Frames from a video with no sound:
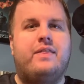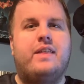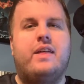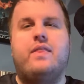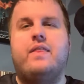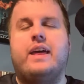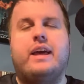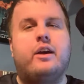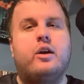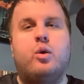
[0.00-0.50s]
then
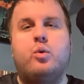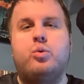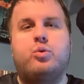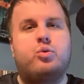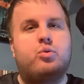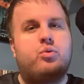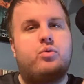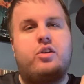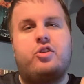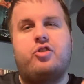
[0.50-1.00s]
they go
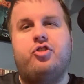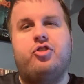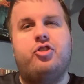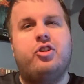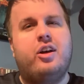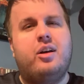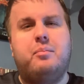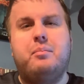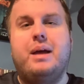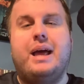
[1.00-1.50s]
through the
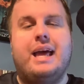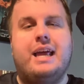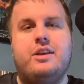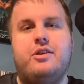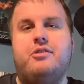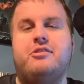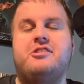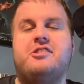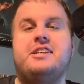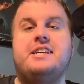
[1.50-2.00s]
gym and
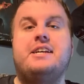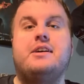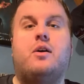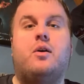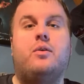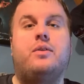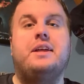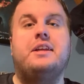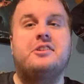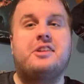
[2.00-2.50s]
you see all
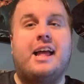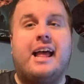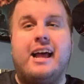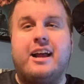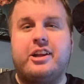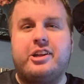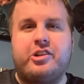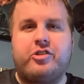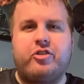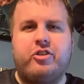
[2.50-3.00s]
these
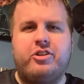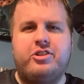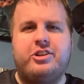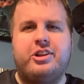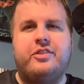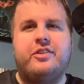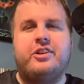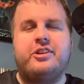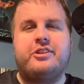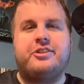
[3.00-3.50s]
extras
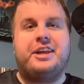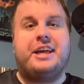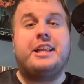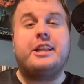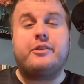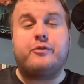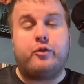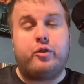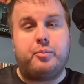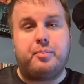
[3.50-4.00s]
in the
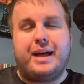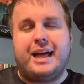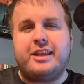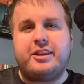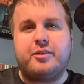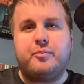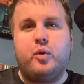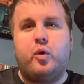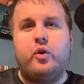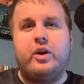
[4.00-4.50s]
stands for the
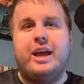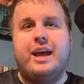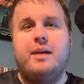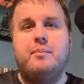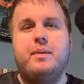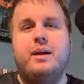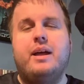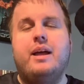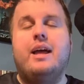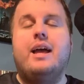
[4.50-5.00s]
basketball
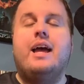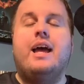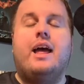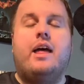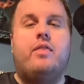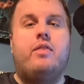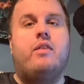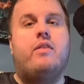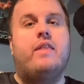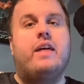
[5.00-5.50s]
game,
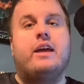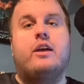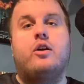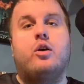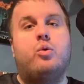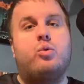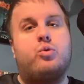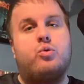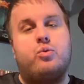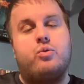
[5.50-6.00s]
and then they
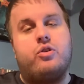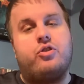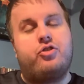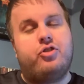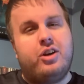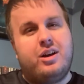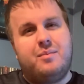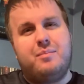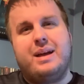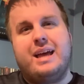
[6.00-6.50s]
go through the
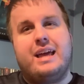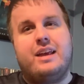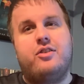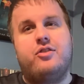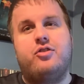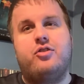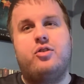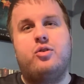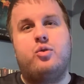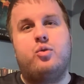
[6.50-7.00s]
gym and
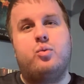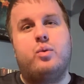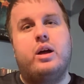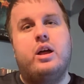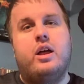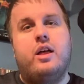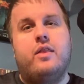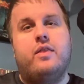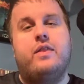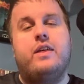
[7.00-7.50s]
to
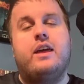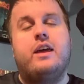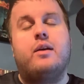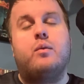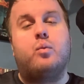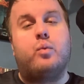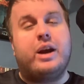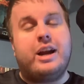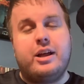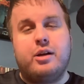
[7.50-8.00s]
the
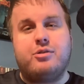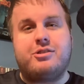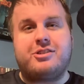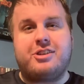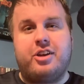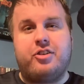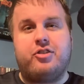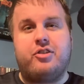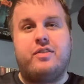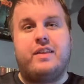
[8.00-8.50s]
radio
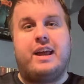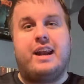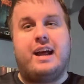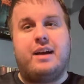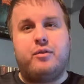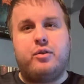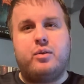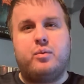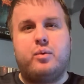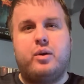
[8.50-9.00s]
station that
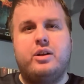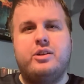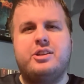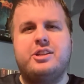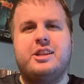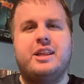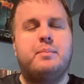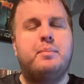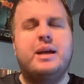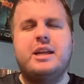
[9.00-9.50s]
Everett runs.
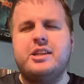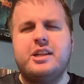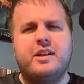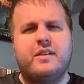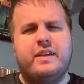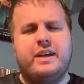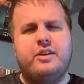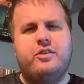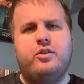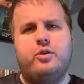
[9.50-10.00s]
They
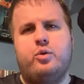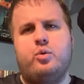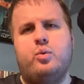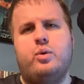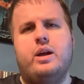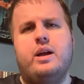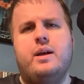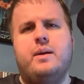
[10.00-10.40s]
basically do